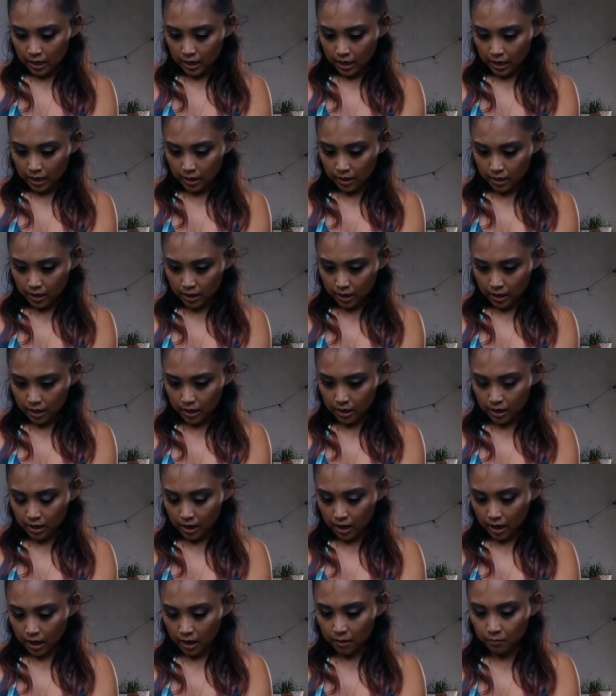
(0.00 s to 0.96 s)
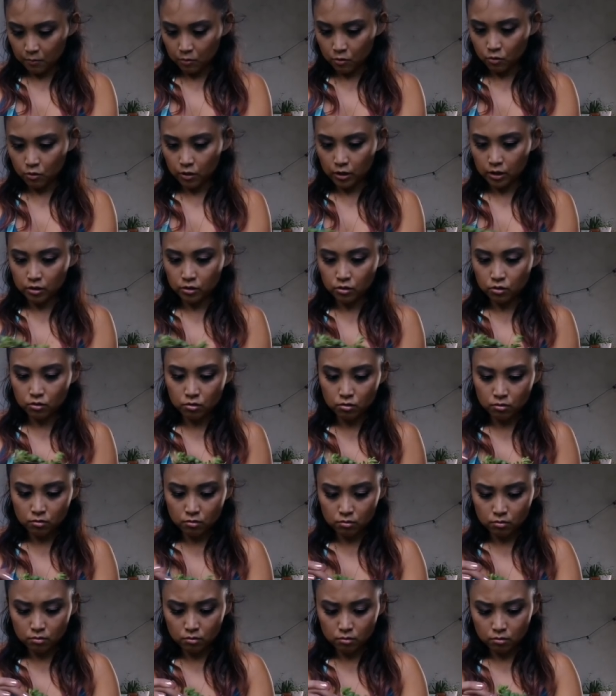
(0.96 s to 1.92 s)
And then I'm going
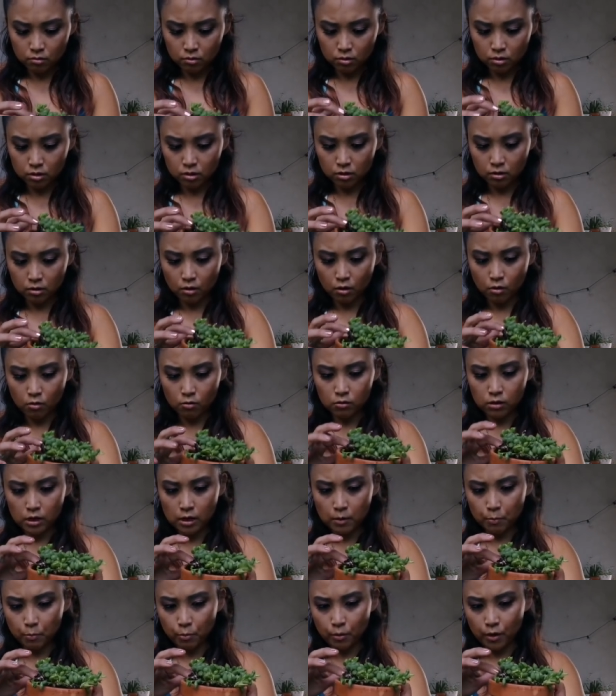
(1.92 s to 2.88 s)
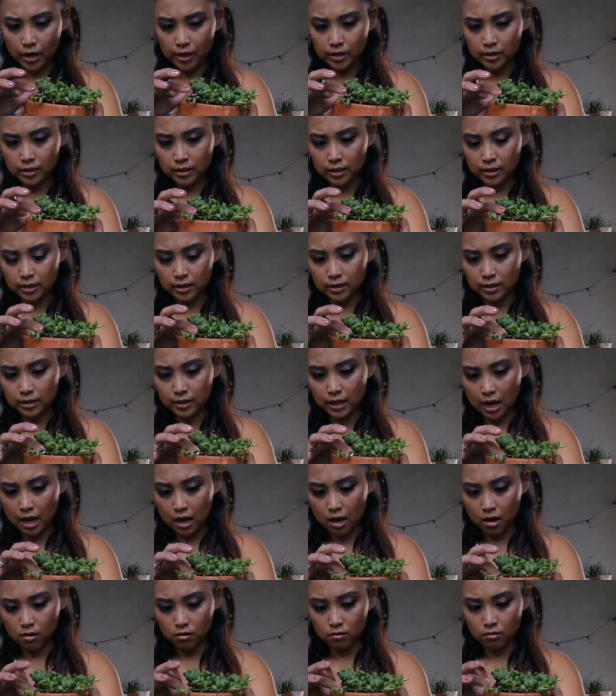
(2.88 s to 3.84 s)
to slowly press this
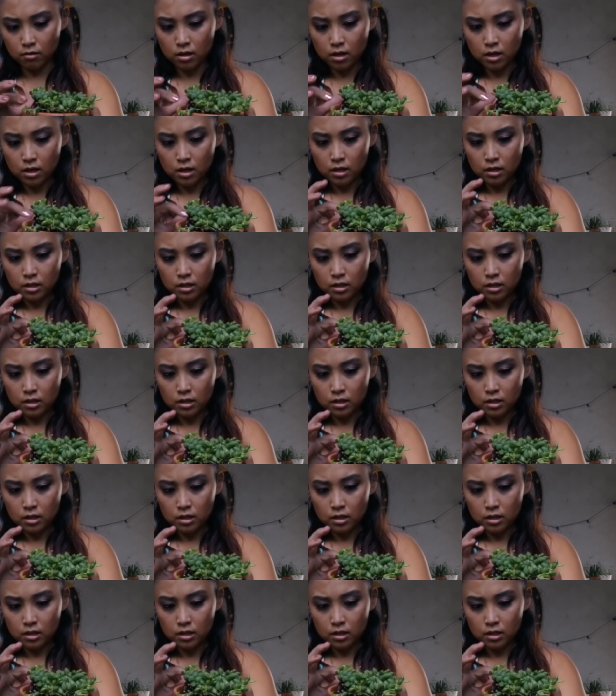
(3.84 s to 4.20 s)
down.